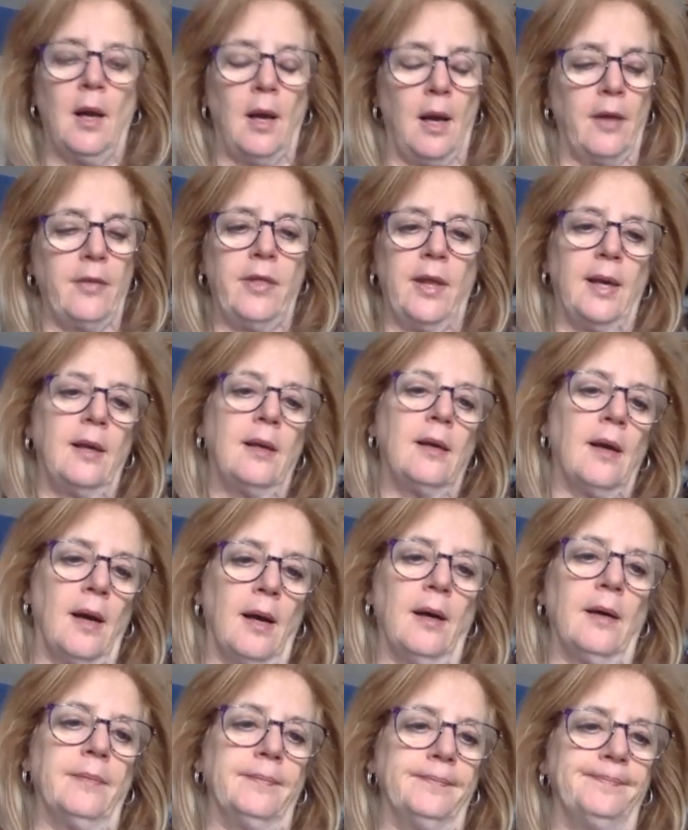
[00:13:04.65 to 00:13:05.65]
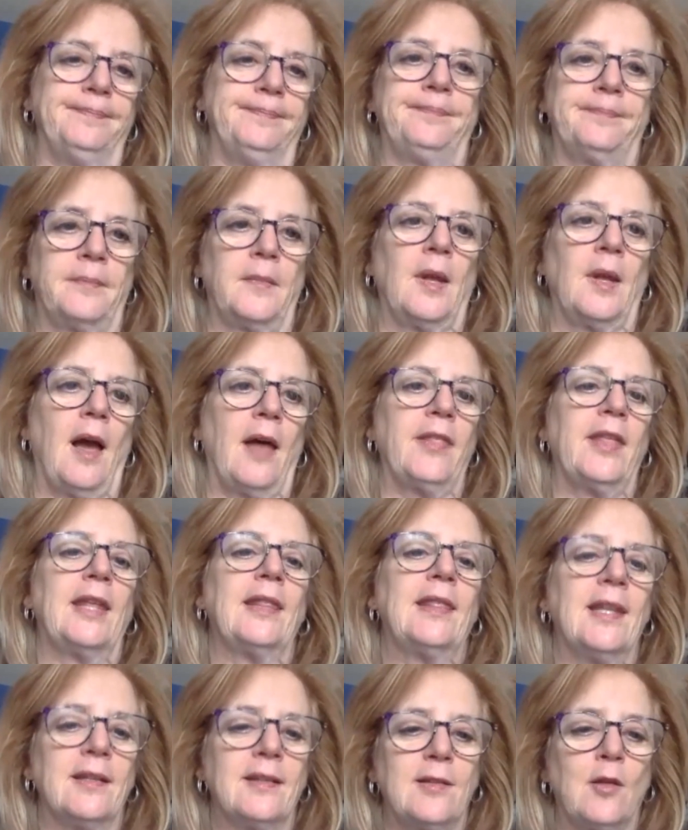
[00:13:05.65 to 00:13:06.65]
I think
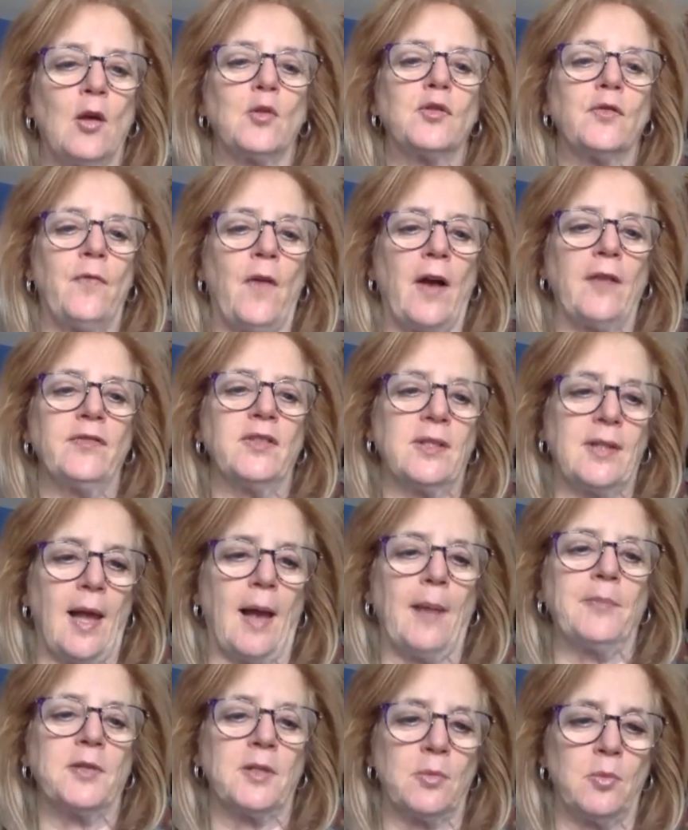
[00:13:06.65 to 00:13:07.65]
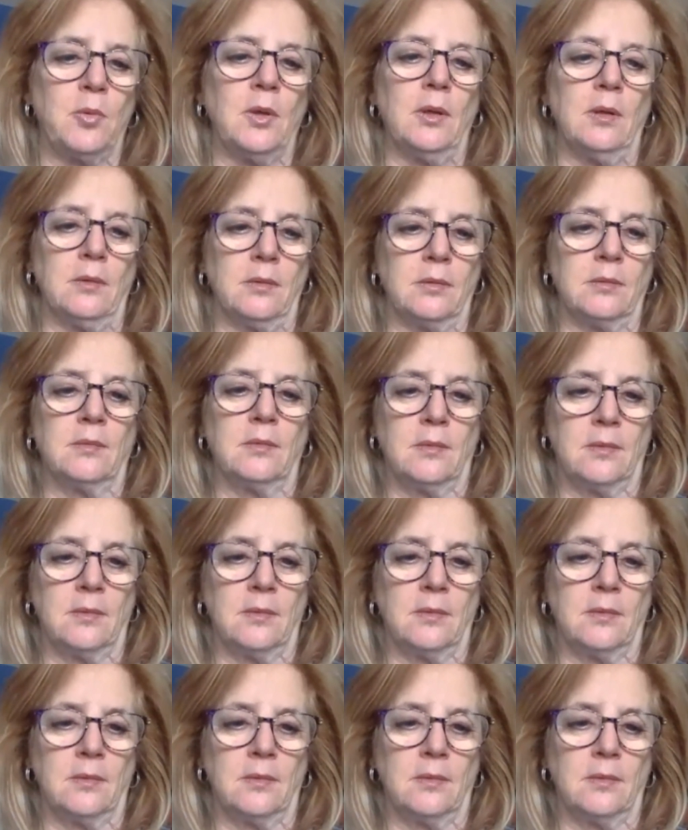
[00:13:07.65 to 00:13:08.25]
that those 5 steps will